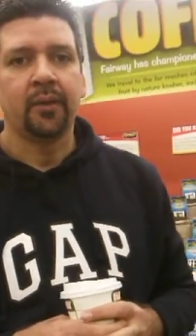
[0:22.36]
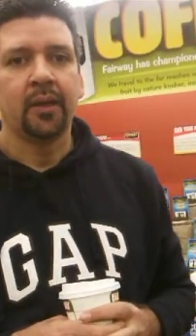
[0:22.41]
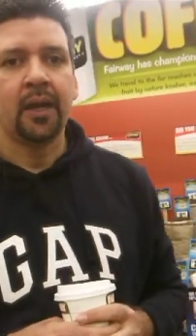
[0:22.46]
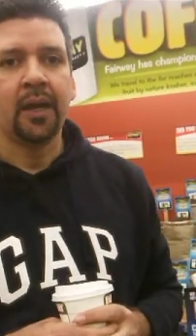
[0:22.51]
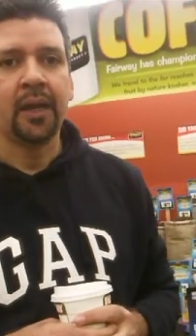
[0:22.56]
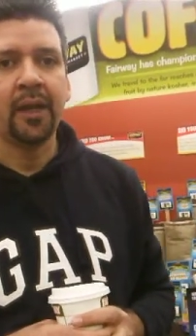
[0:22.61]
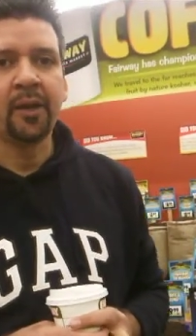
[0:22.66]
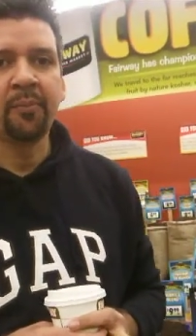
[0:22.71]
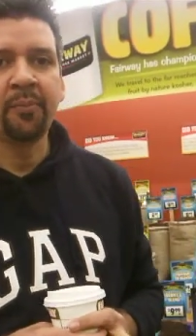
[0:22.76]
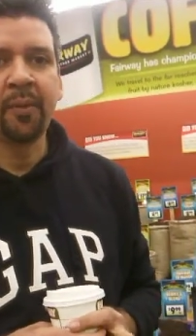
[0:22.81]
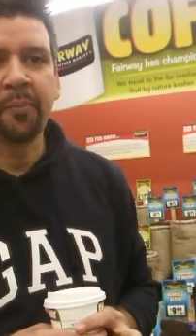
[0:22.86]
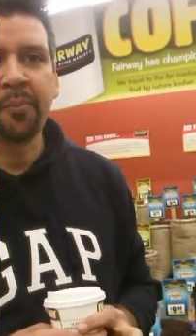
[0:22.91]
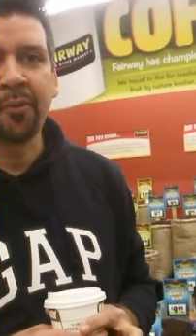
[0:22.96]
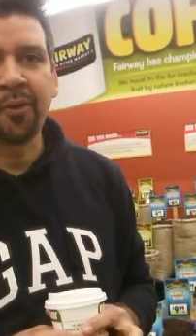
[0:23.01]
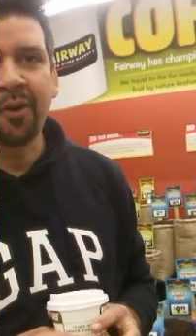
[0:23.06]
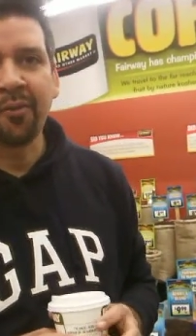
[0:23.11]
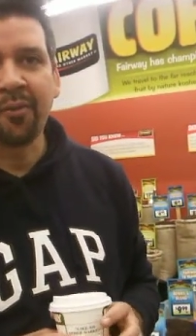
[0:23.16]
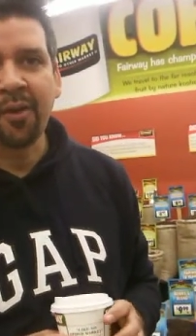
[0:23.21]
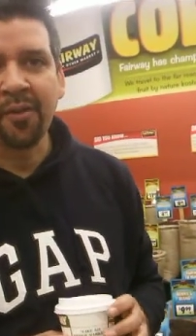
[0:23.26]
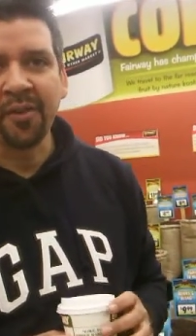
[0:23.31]
A lot of people
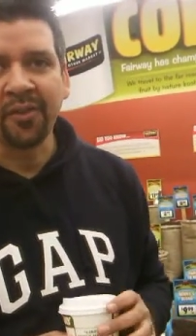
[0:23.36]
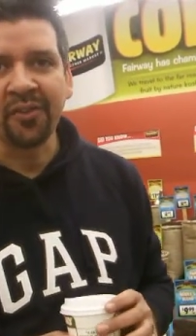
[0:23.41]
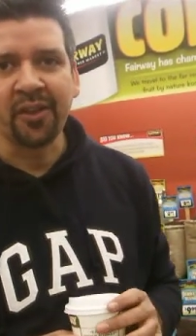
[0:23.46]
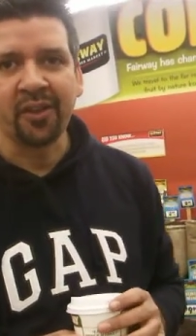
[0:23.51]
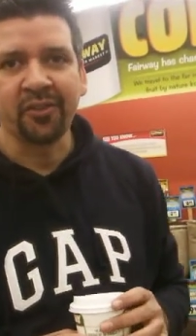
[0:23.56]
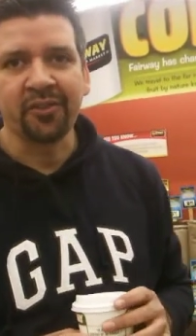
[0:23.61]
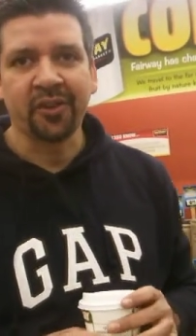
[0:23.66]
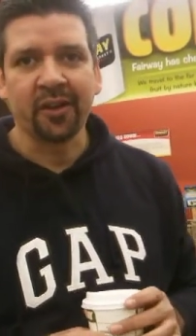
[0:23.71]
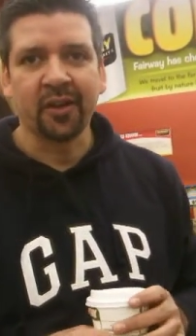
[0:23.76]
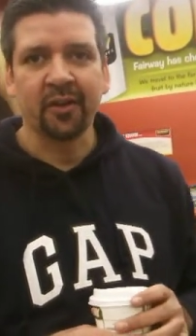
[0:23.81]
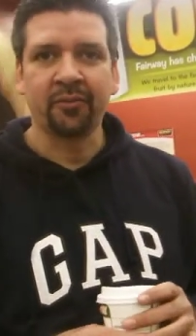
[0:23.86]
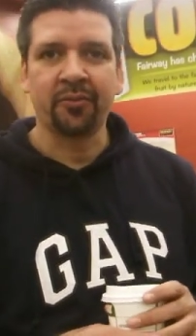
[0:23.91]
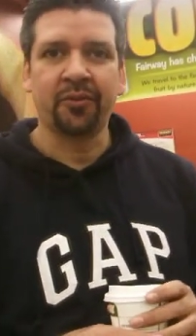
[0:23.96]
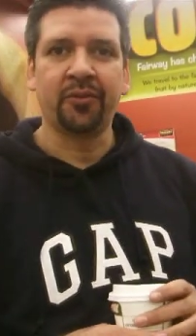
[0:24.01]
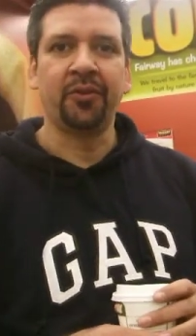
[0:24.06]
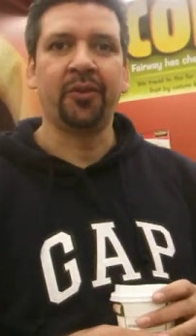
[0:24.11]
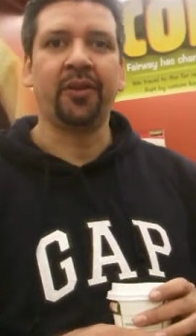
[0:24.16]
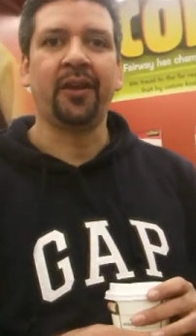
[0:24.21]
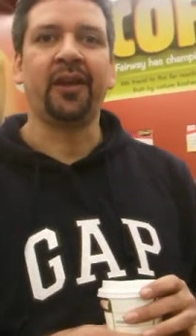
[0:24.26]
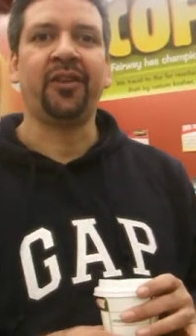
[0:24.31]
are very sensitive
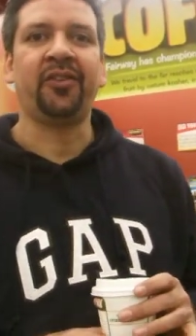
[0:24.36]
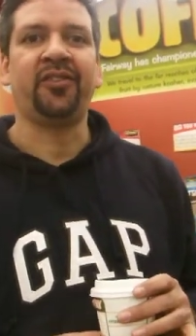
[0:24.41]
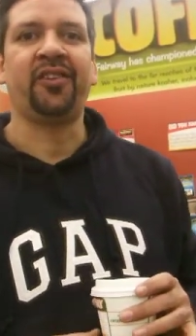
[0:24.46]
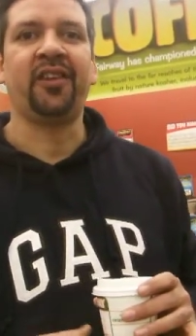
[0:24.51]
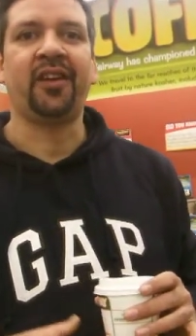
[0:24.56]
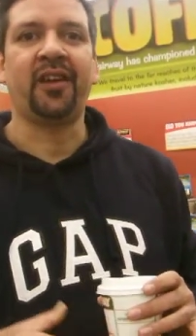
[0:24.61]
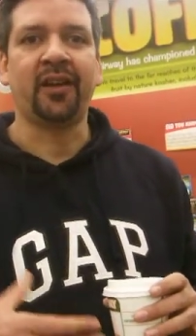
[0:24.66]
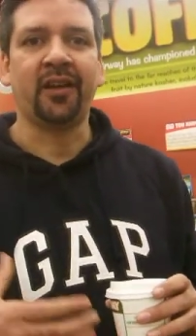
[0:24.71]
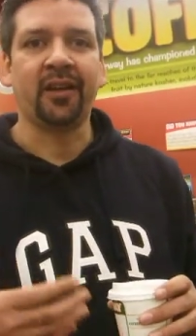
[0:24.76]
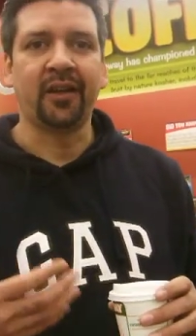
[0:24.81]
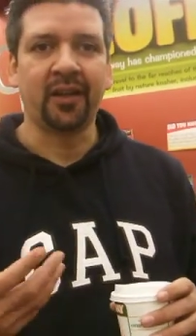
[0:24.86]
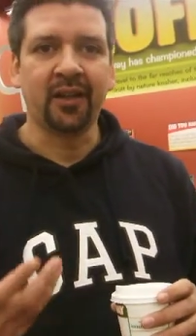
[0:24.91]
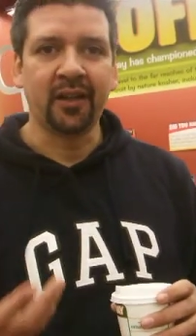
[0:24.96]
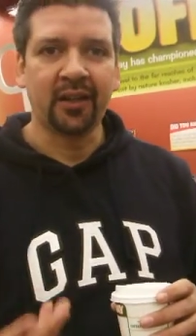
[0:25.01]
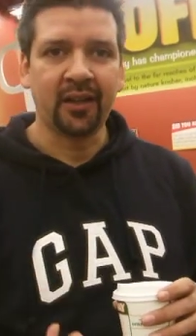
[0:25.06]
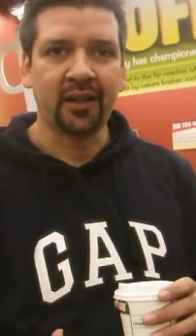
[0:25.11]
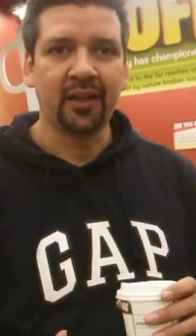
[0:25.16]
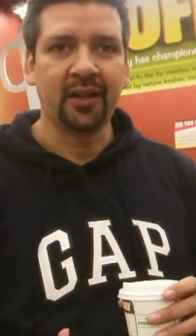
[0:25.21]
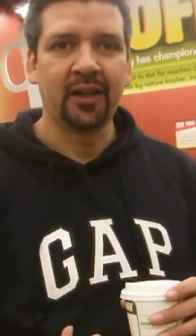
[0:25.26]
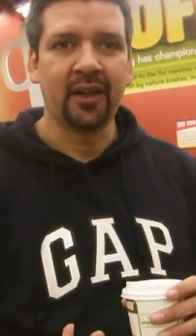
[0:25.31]
to the acidity
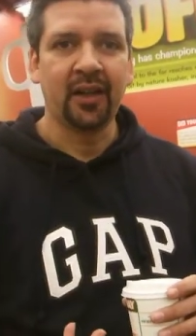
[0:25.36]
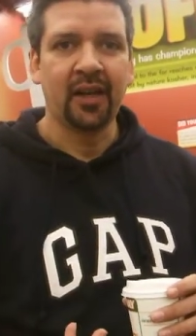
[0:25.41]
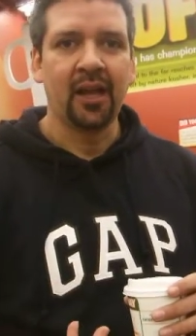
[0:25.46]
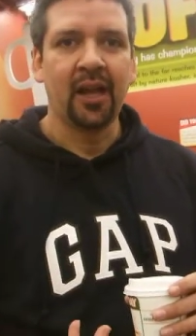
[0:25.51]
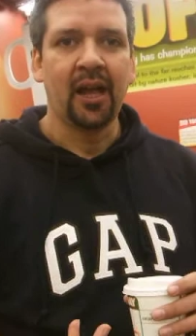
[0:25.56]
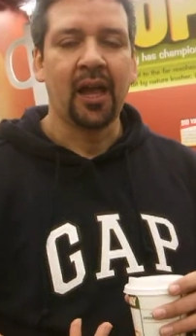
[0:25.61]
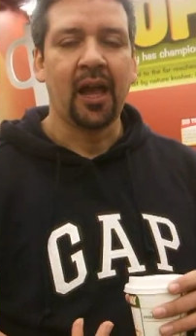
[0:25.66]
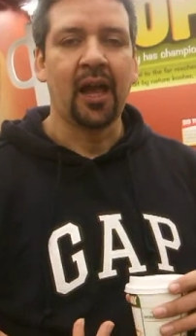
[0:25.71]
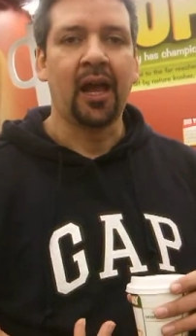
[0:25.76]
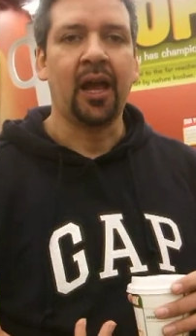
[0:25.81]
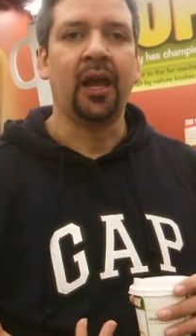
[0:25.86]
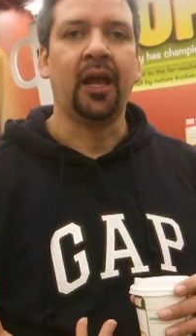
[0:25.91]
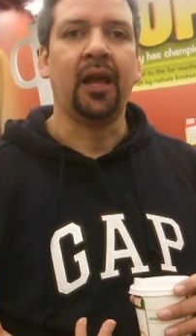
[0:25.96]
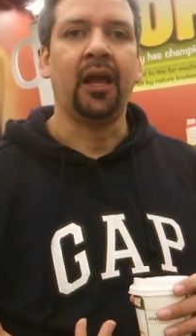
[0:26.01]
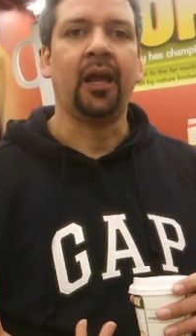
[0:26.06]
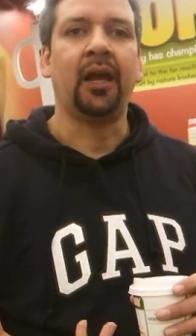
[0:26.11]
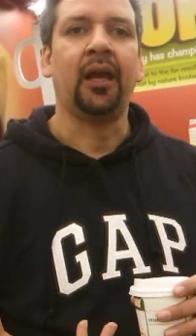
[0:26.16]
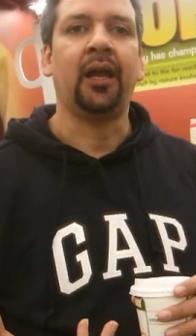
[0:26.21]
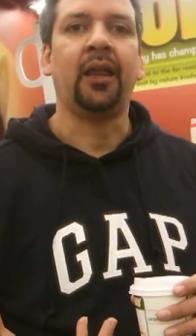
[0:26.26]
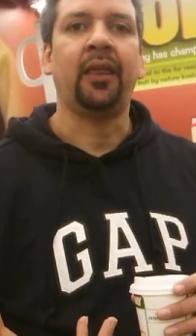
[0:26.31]

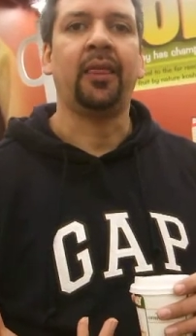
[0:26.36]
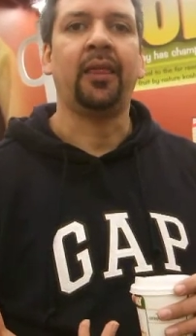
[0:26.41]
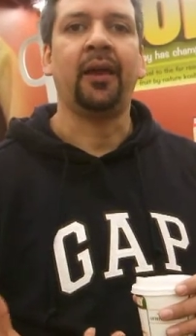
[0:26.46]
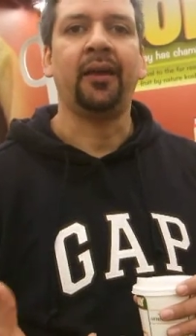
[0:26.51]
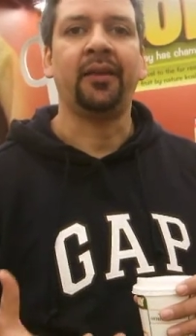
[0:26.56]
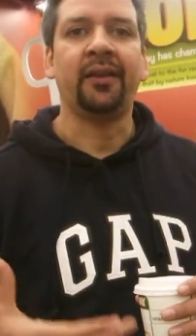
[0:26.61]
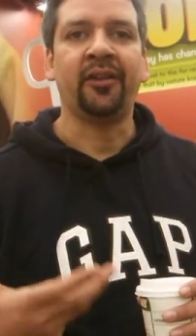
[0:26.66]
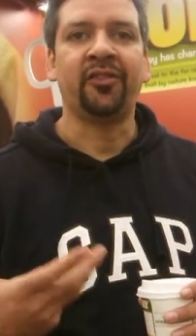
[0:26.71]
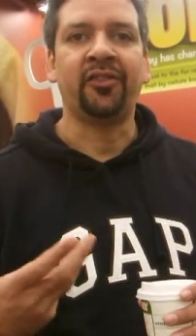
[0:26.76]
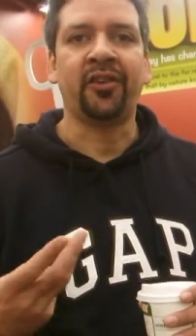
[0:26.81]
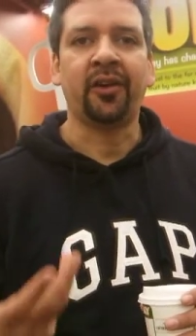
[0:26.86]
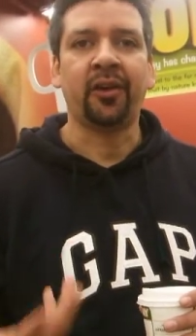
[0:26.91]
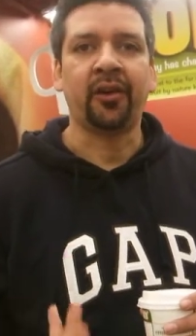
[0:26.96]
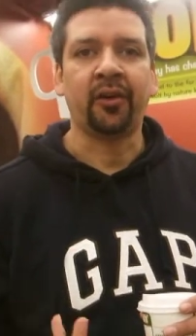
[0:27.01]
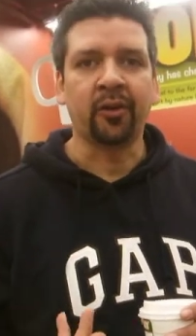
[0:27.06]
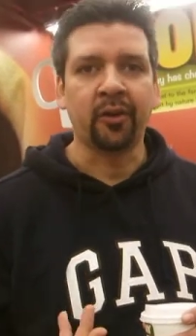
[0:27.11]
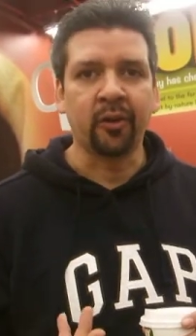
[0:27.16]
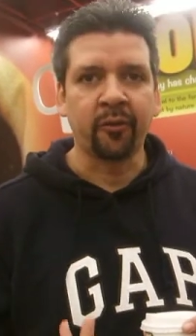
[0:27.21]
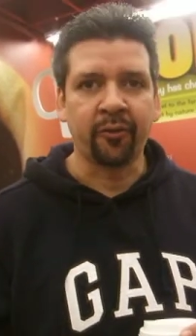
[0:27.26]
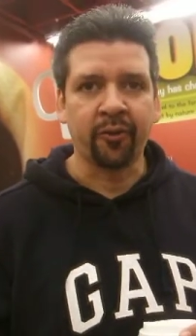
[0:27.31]
and the
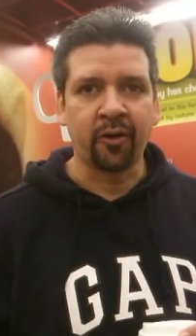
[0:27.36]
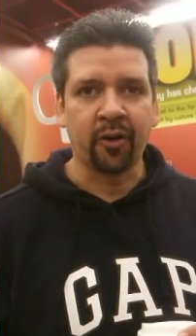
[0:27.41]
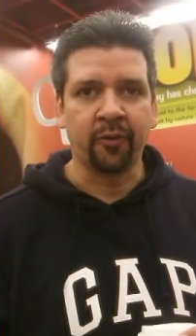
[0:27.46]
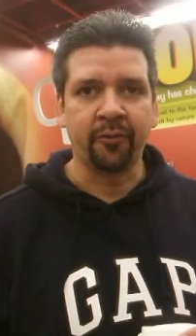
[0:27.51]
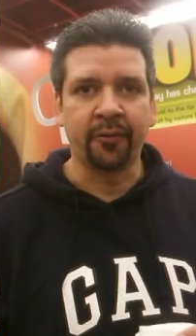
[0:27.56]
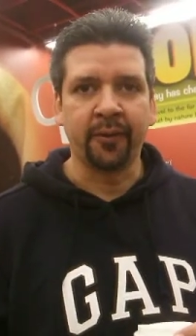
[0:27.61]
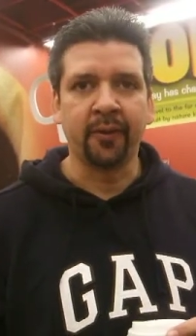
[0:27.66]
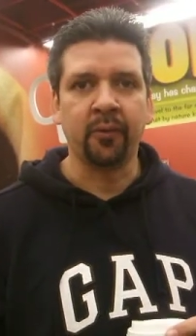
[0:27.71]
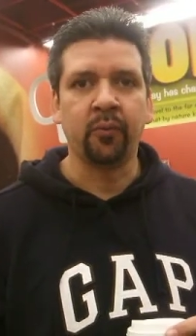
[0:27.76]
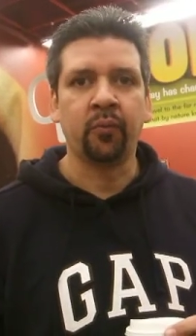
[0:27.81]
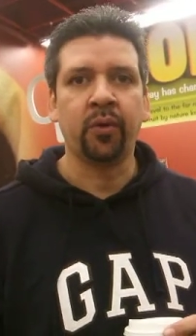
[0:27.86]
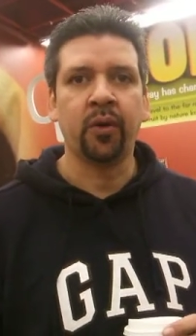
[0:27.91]
acidity of coffee.